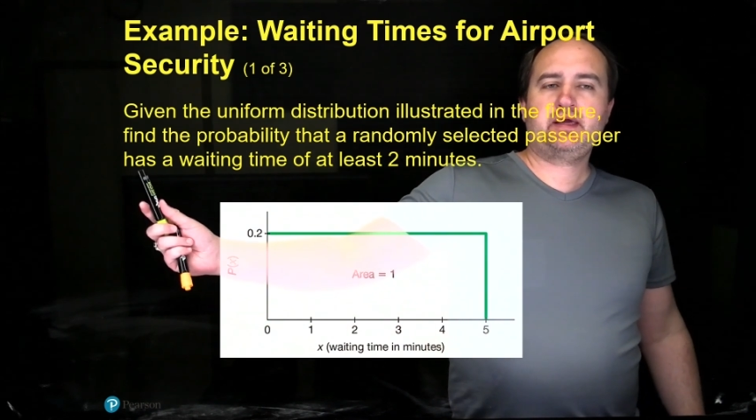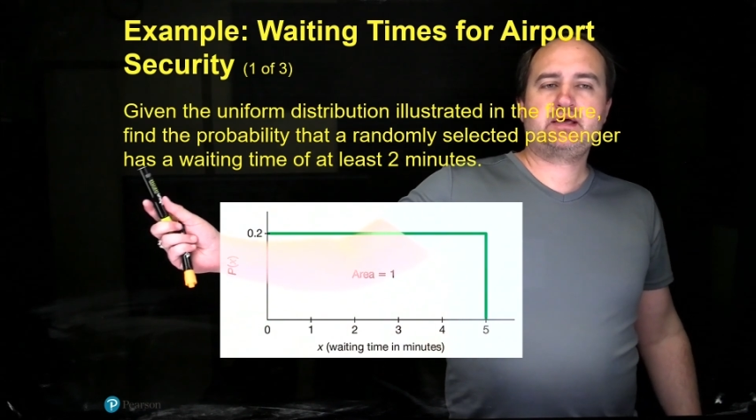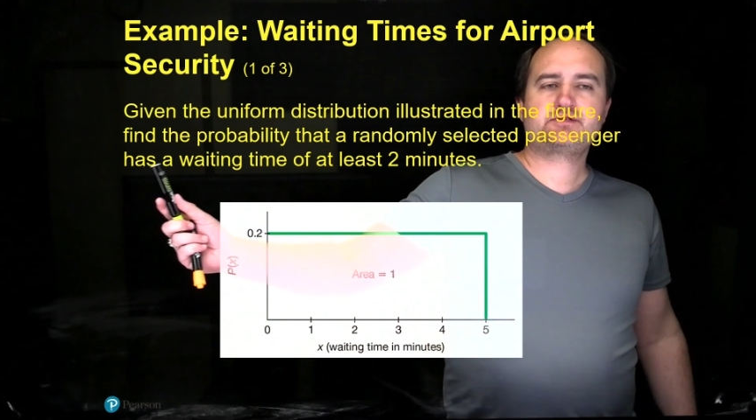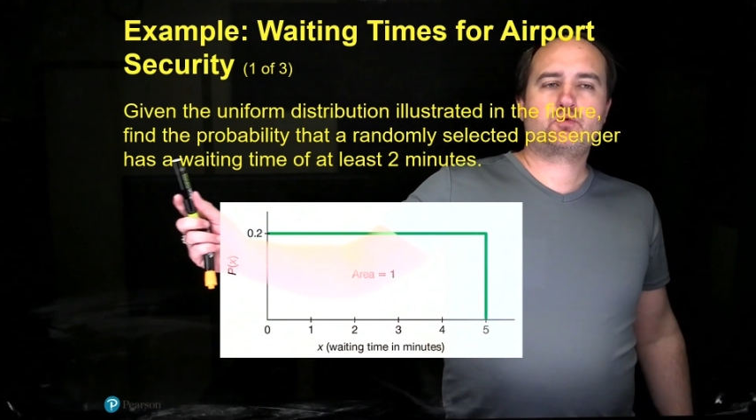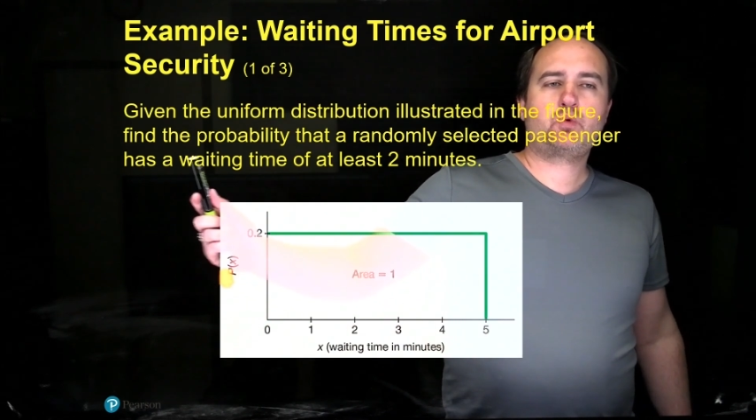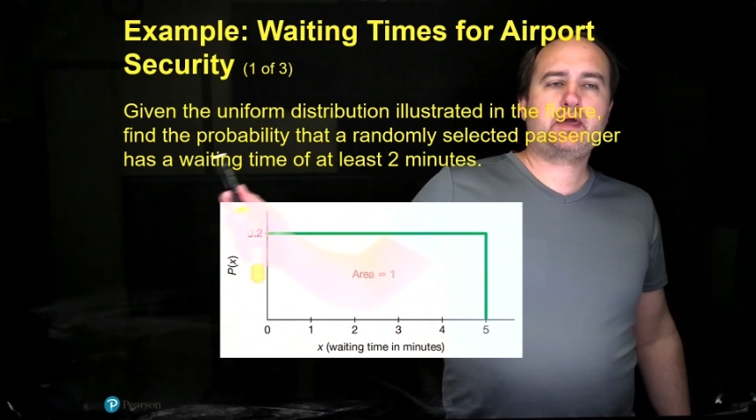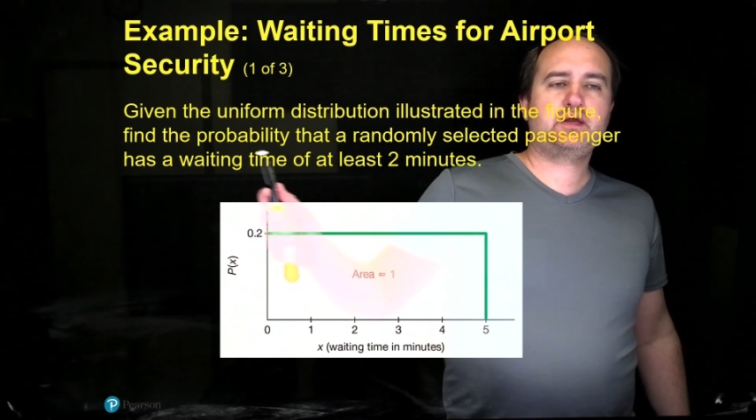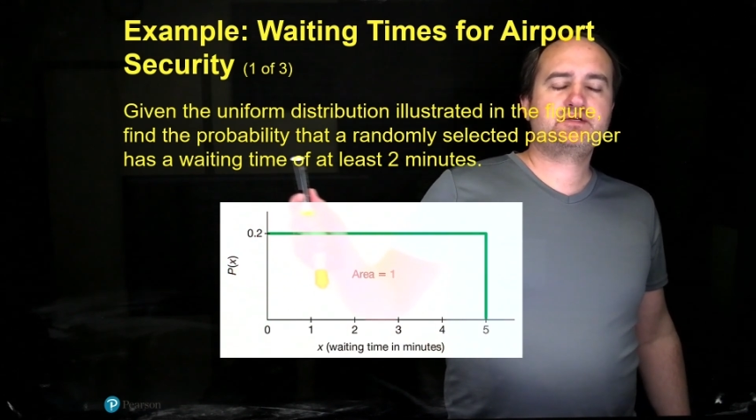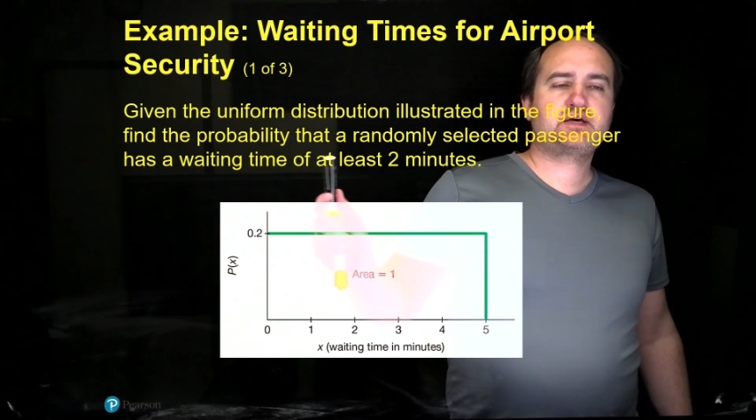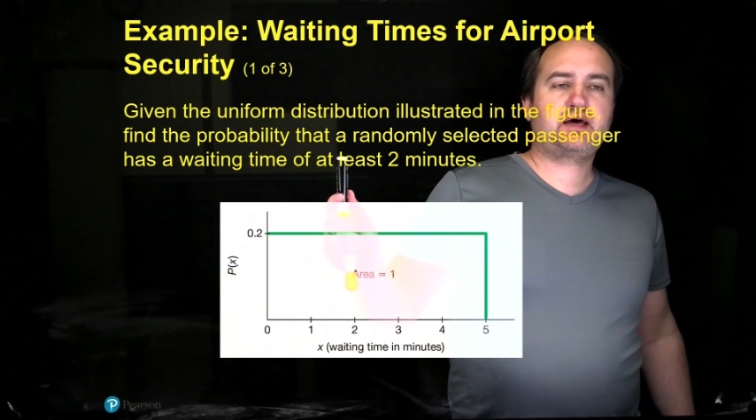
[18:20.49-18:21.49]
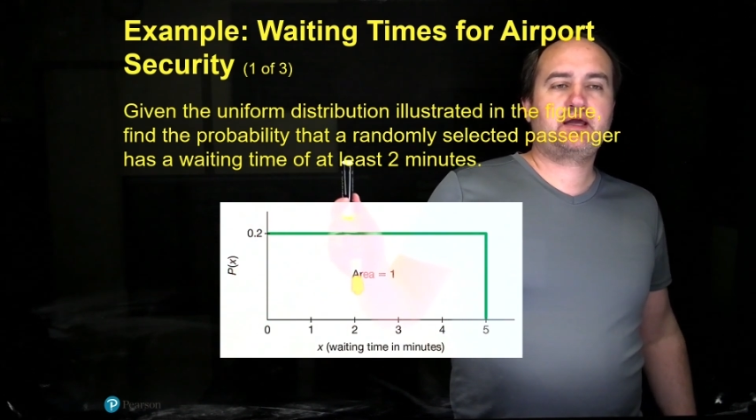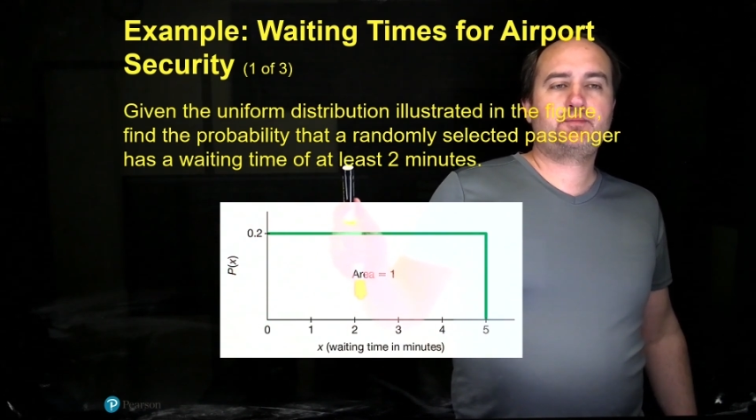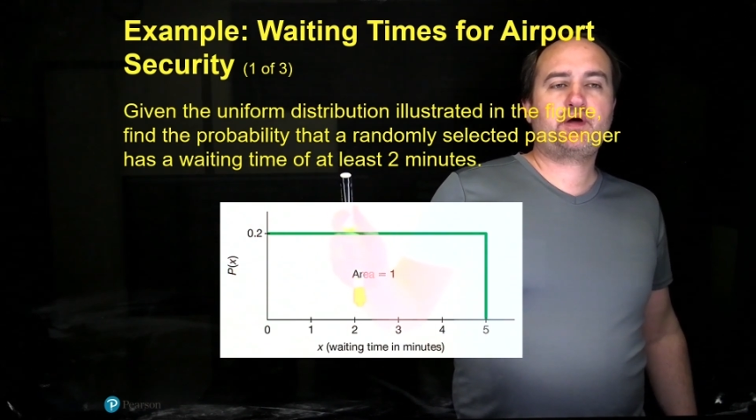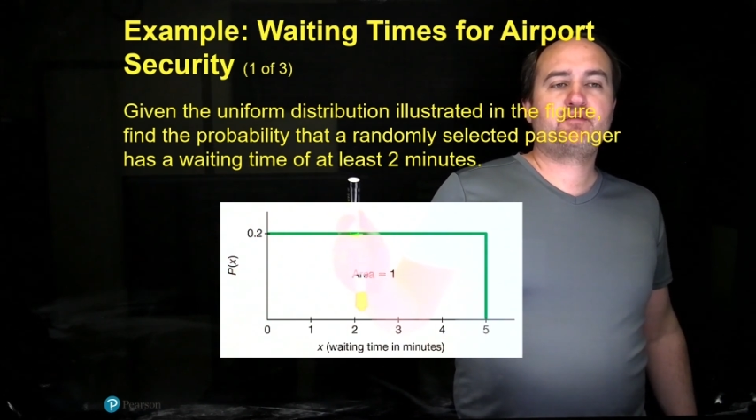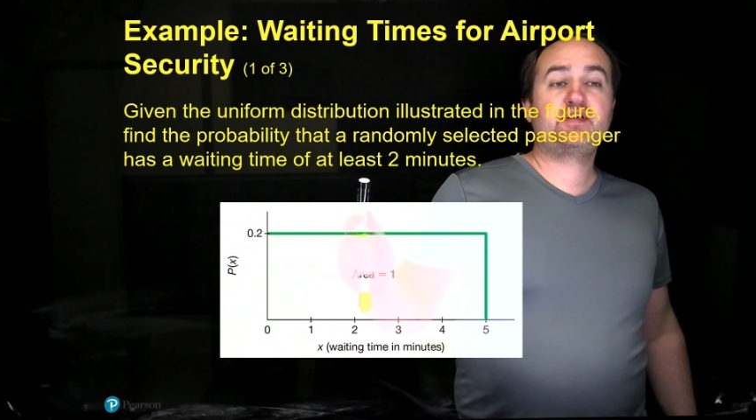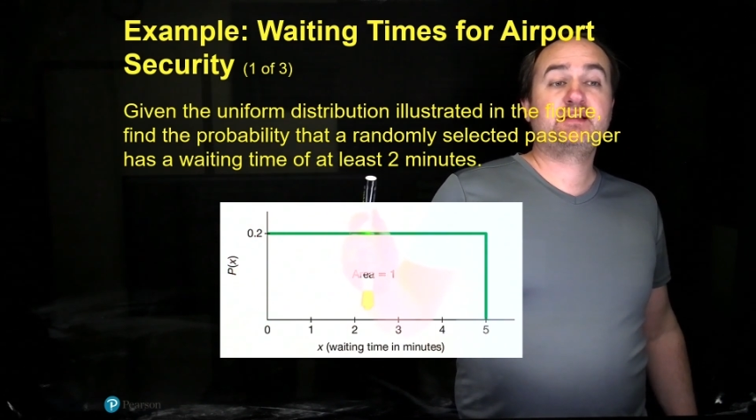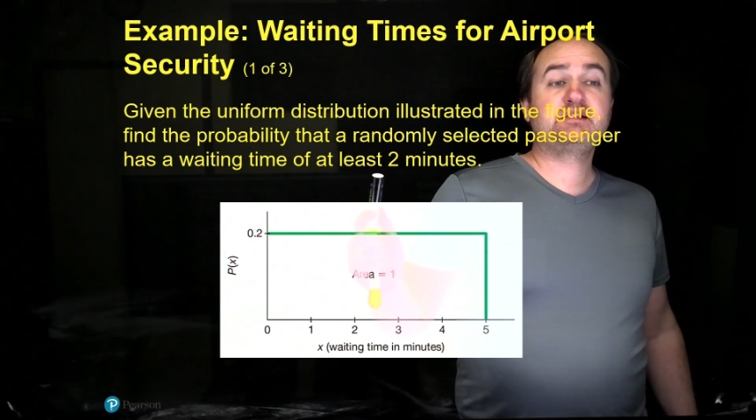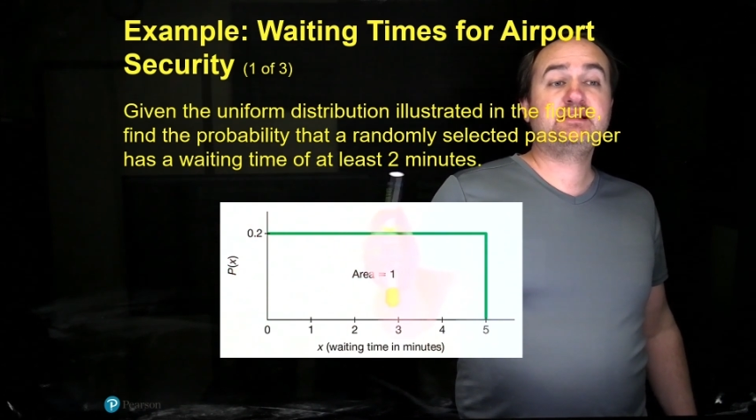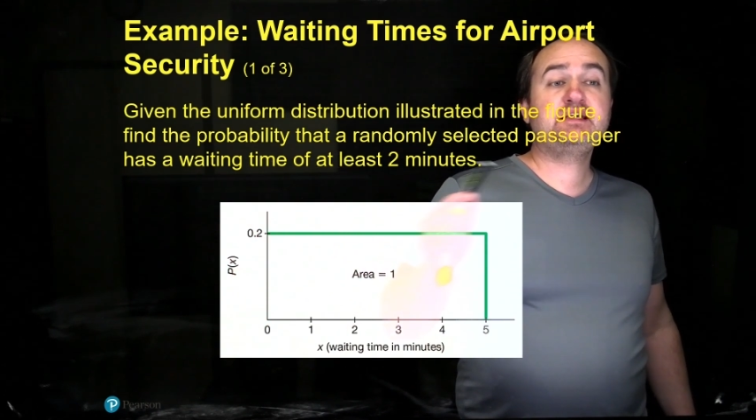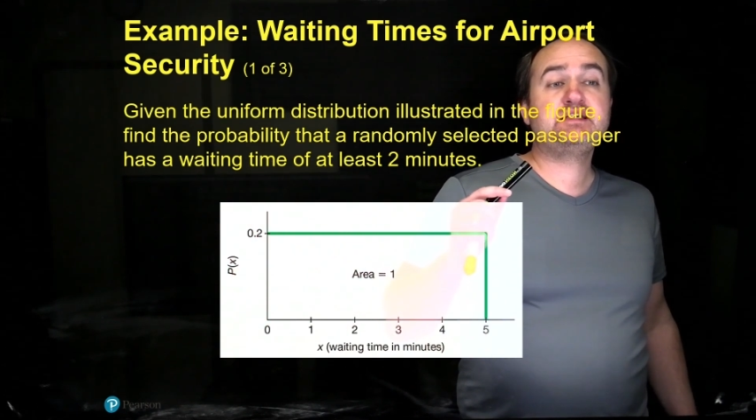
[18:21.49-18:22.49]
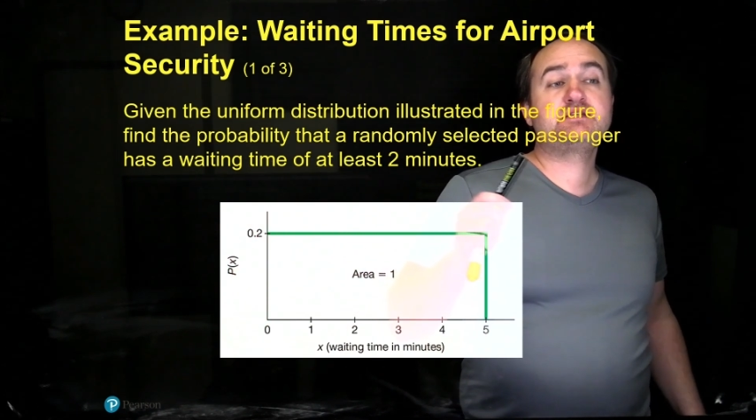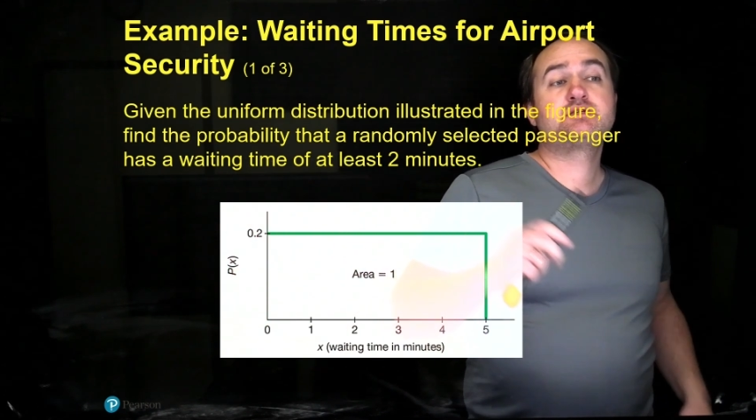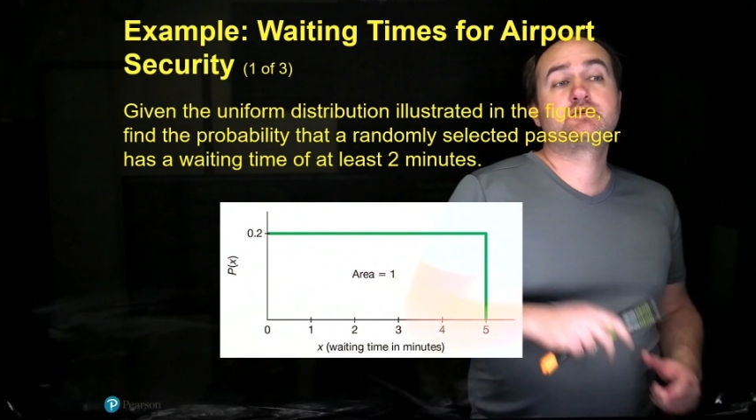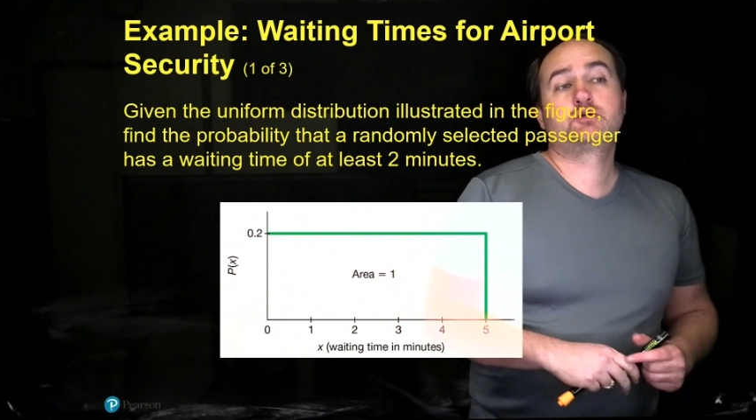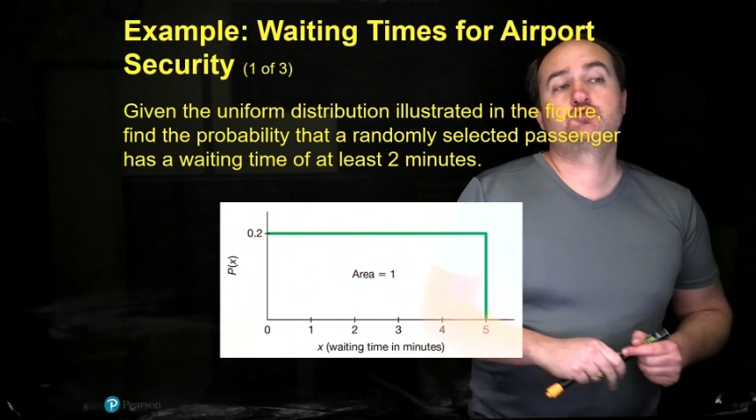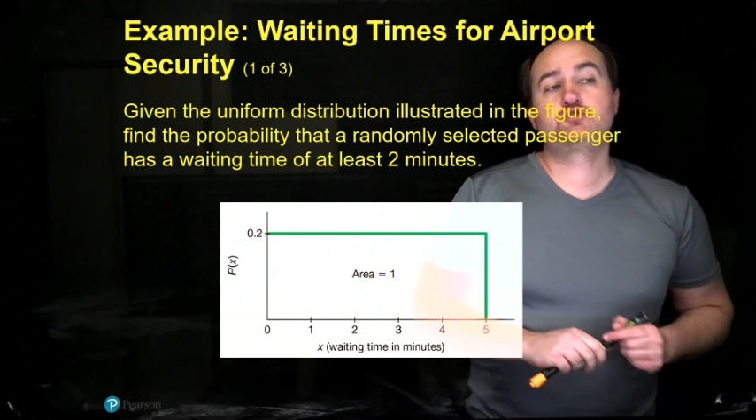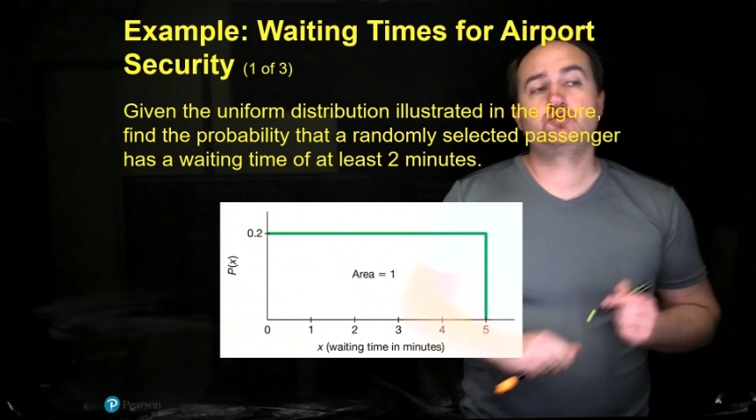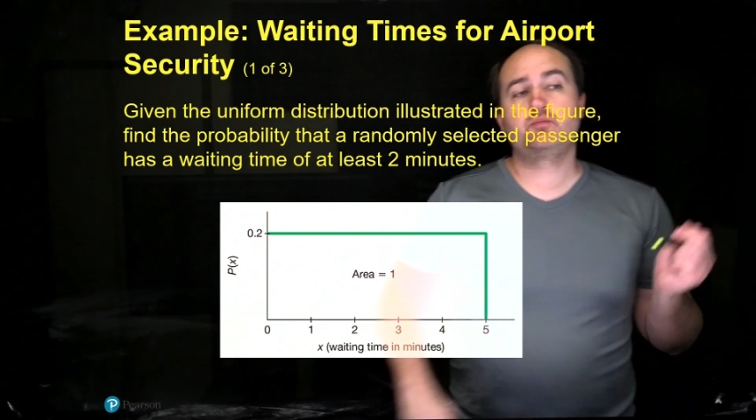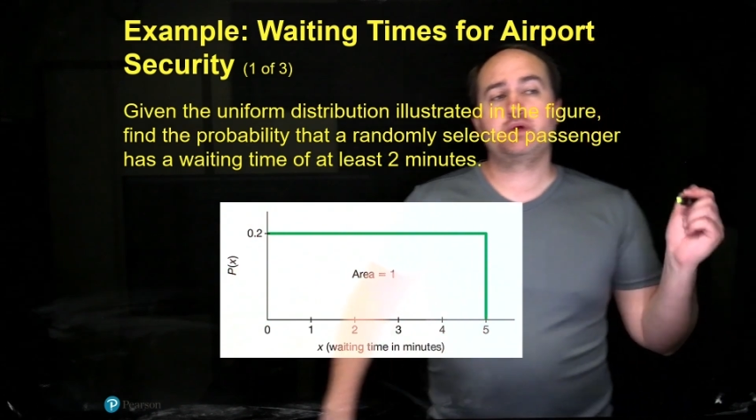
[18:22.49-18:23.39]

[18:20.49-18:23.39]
has a waiting time of at least 2